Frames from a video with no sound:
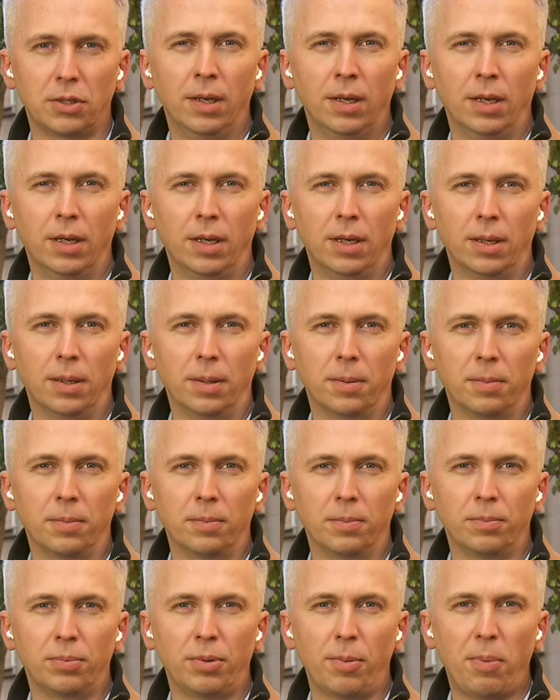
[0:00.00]

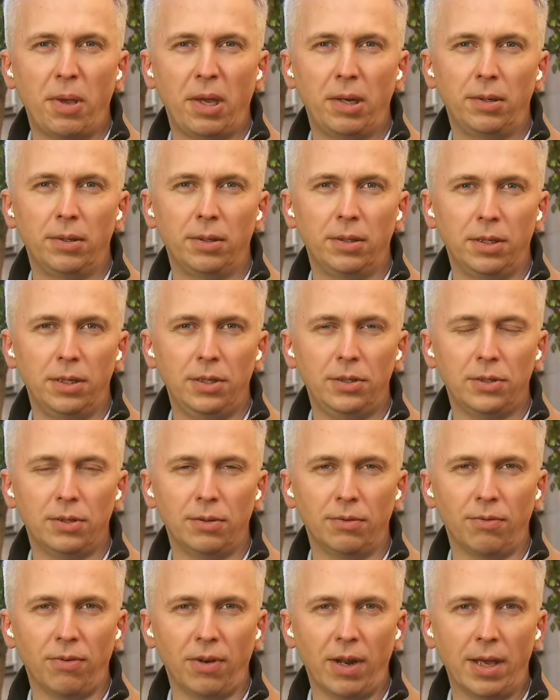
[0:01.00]
preparing the
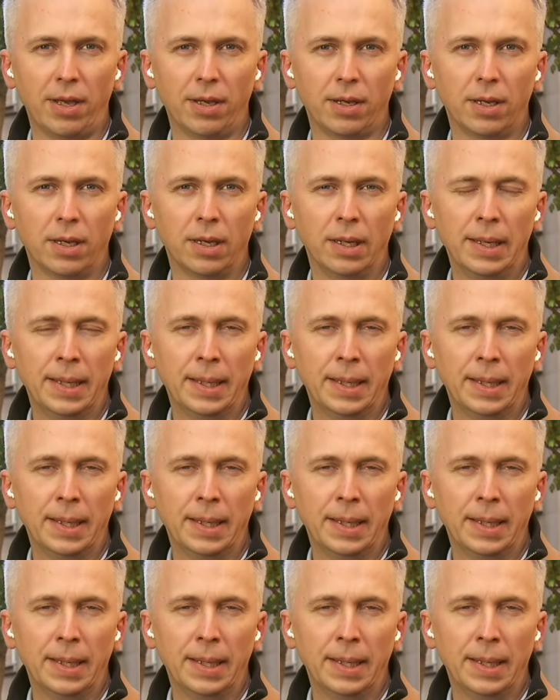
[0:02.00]
eastern flank.